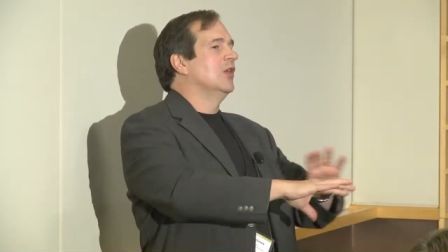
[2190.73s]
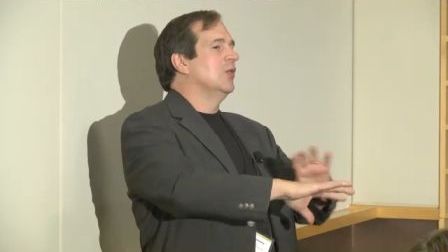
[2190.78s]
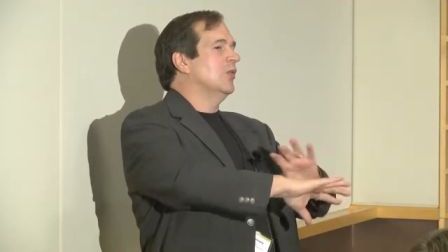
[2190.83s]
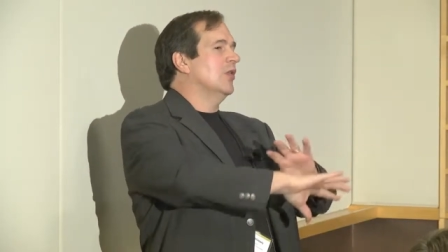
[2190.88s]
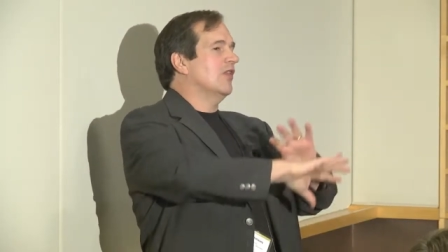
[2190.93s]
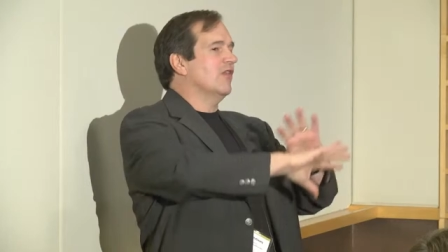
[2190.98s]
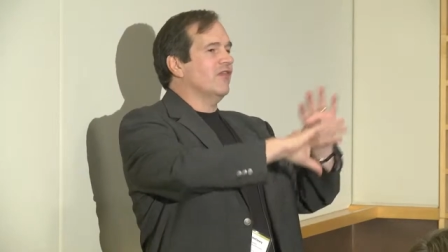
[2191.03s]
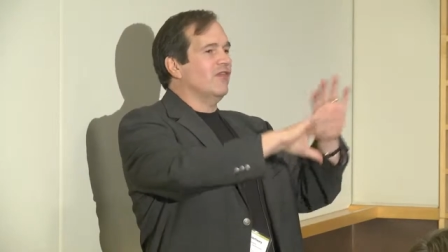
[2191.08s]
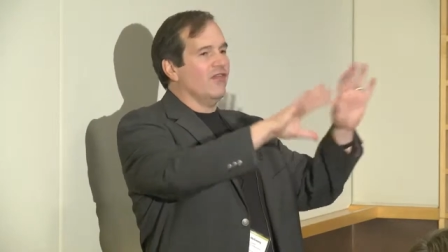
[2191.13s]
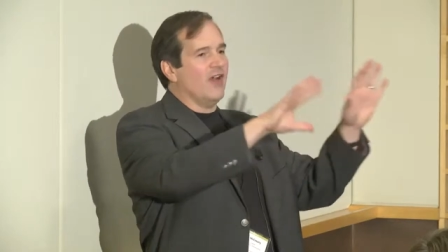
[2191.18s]

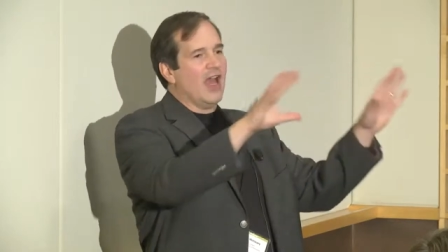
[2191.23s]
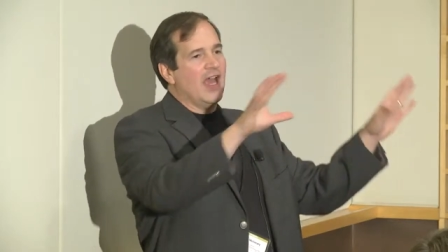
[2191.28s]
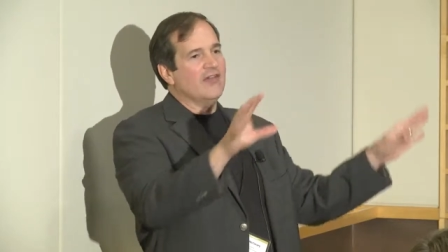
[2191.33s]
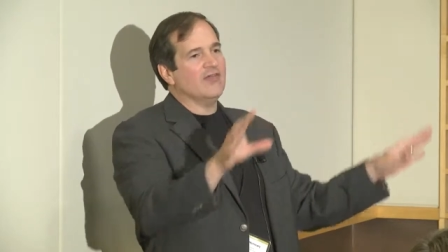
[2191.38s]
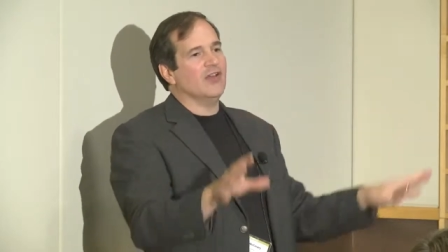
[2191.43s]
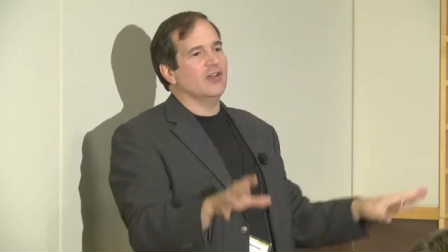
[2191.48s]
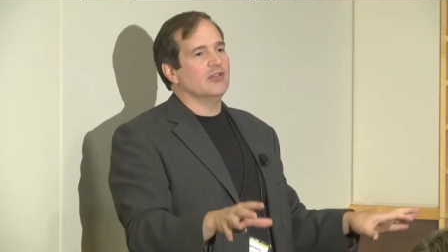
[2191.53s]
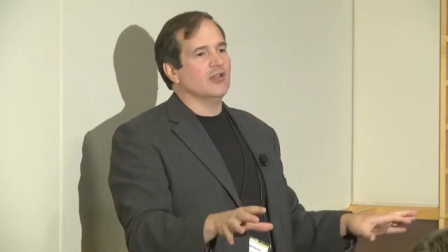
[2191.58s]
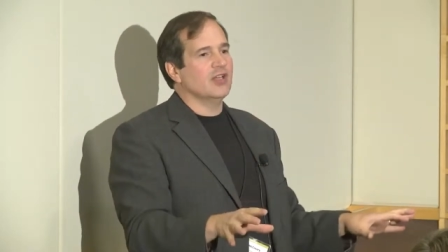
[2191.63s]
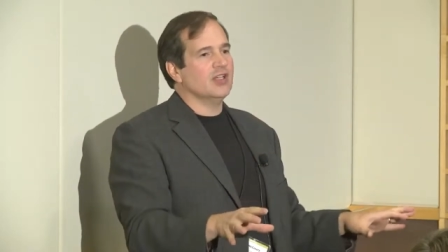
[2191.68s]
with
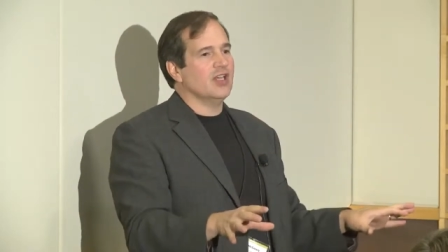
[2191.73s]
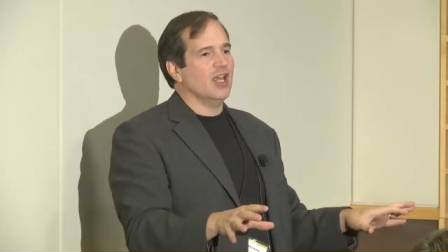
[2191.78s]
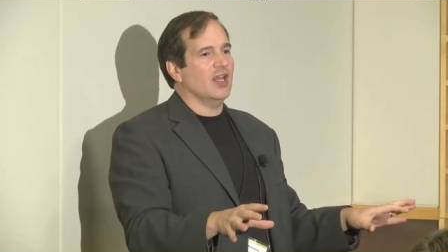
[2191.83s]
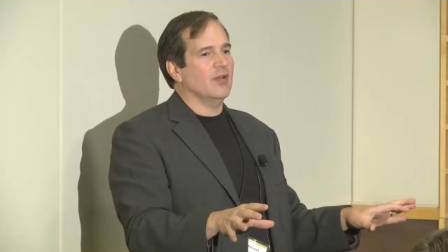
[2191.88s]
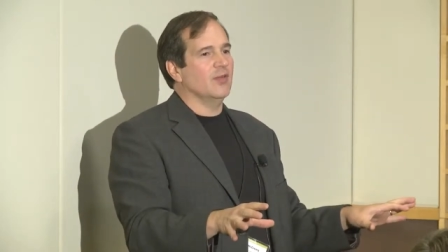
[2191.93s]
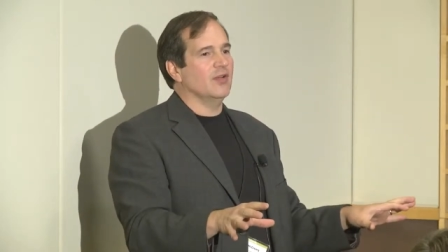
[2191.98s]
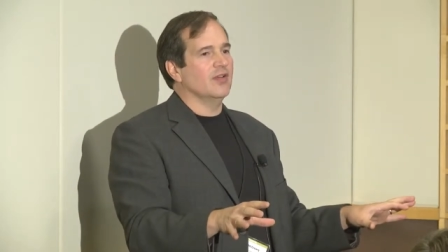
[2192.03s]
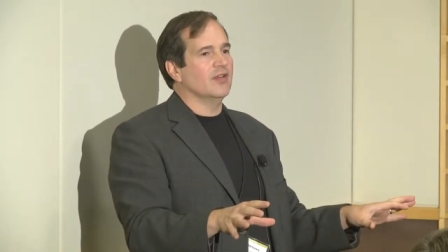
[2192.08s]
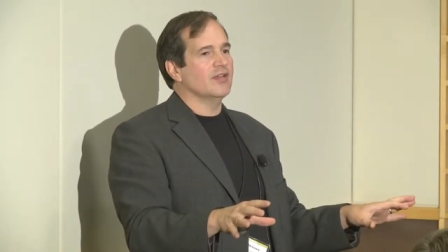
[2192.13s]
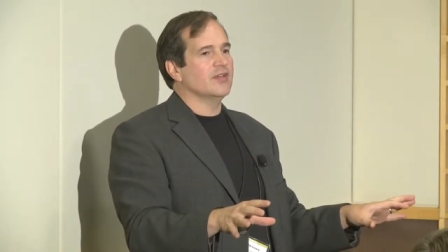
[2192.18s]
500
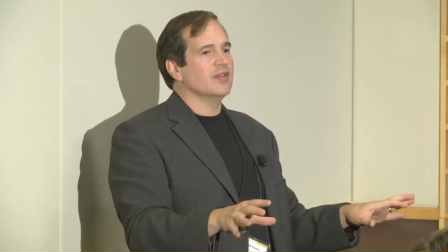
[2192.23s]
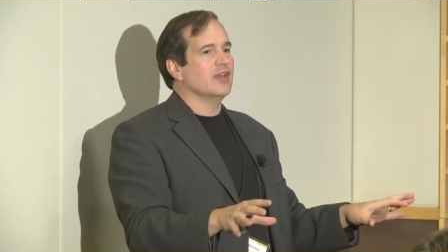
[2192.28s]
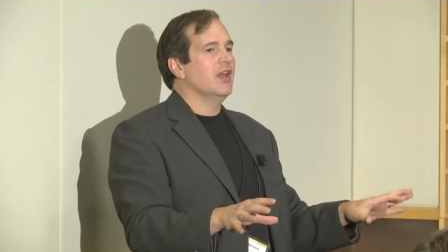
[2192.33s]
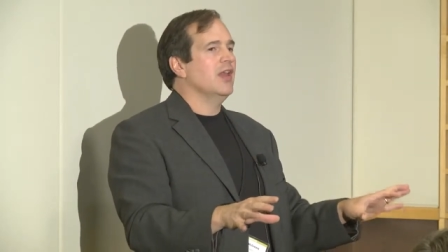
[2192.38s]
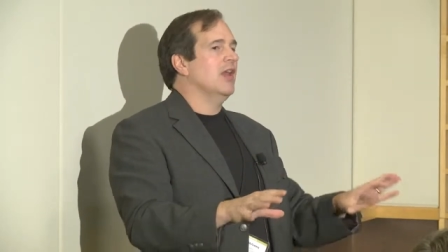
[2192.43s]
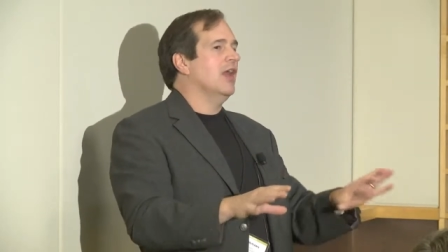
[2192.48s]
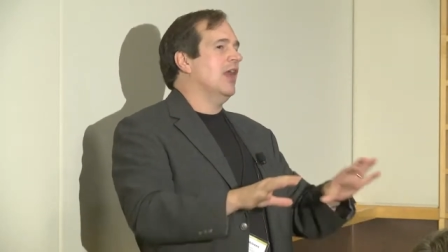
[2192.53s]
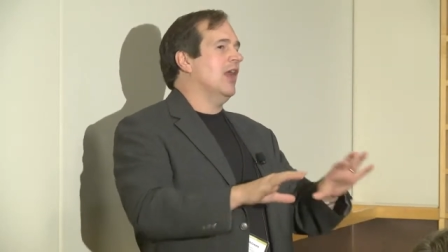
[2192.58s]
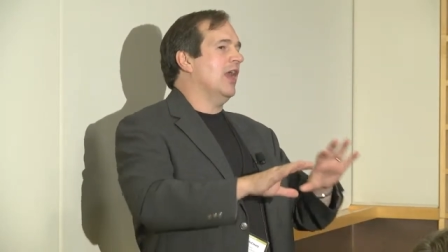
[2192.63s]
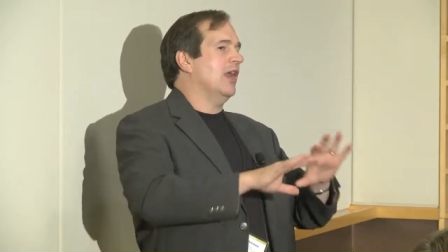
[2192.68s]
tables
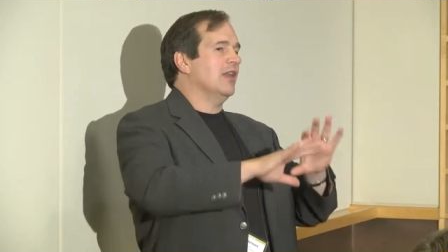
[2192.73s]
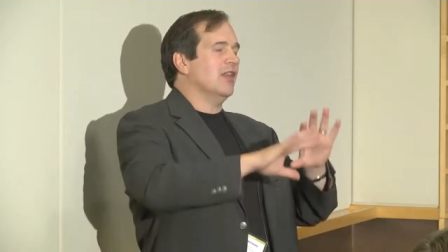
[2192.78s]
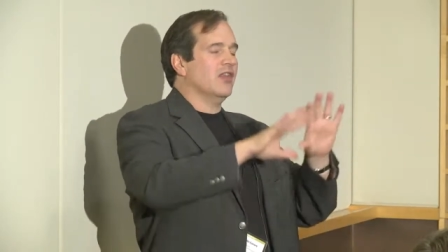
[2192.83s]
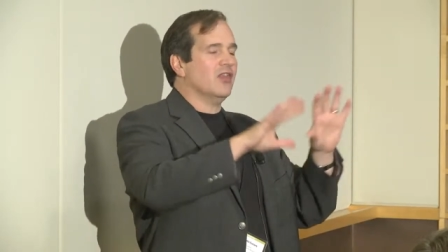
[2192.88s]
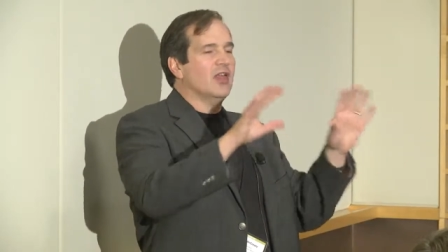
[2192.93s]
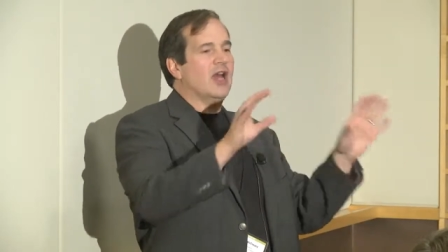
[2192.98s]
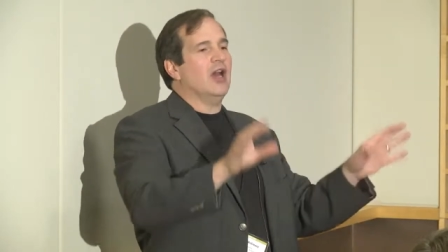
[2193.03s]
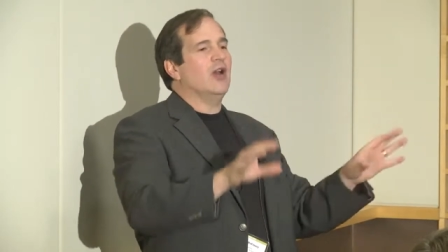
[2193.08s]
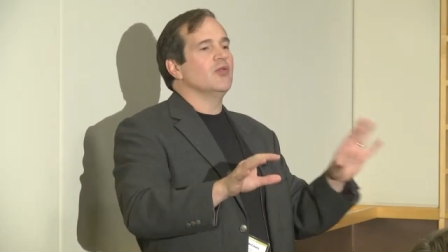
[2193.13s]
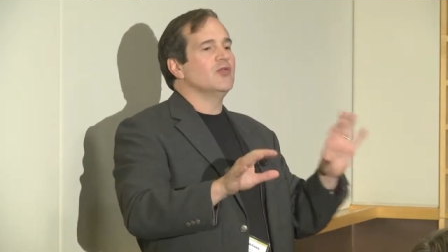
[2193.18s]
and
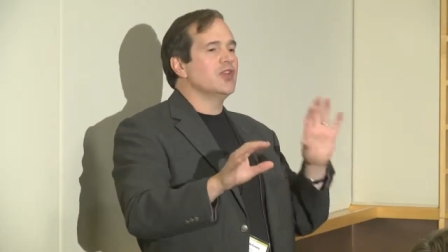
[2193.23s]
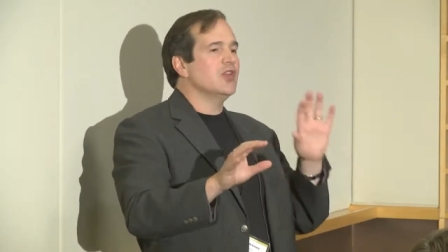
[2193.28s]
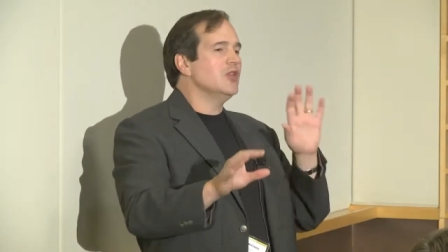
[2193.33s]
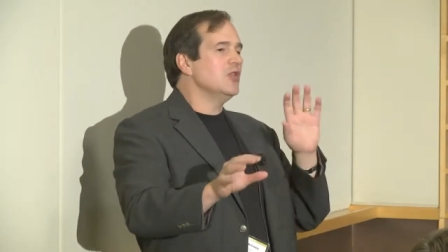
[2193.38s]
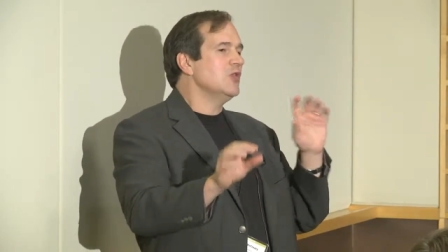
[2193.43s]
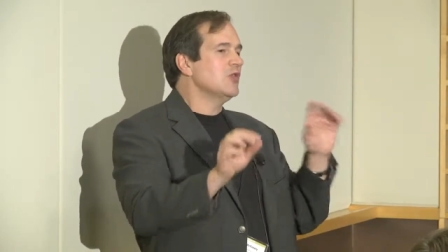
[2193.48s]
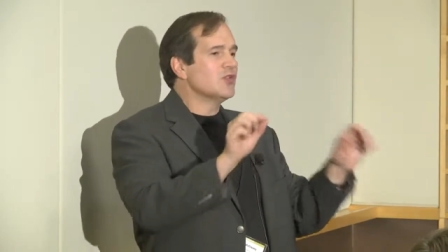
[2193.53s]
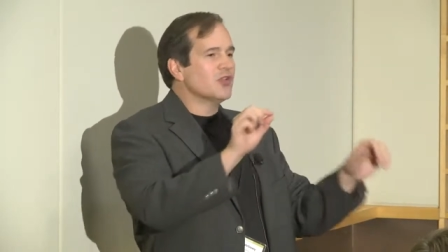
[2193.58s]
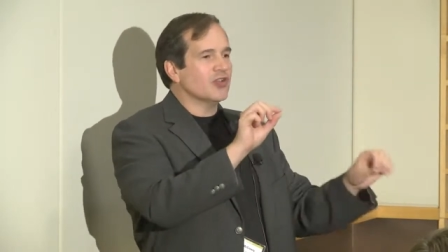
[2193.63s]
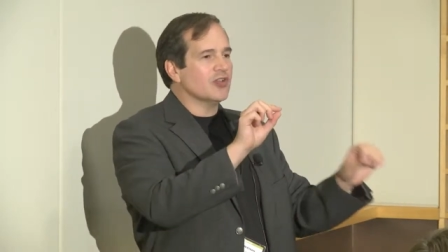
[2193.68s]
1,000
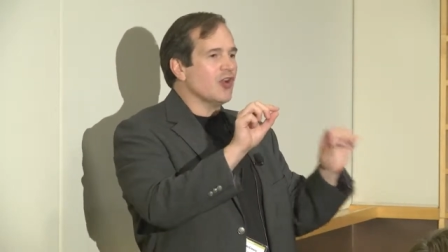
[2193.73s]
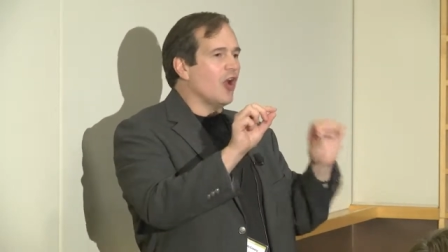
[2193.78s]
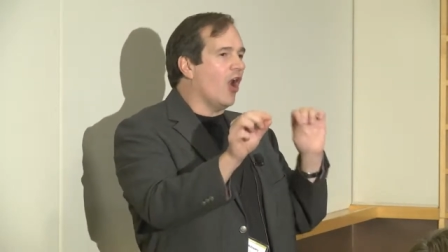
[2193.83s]
users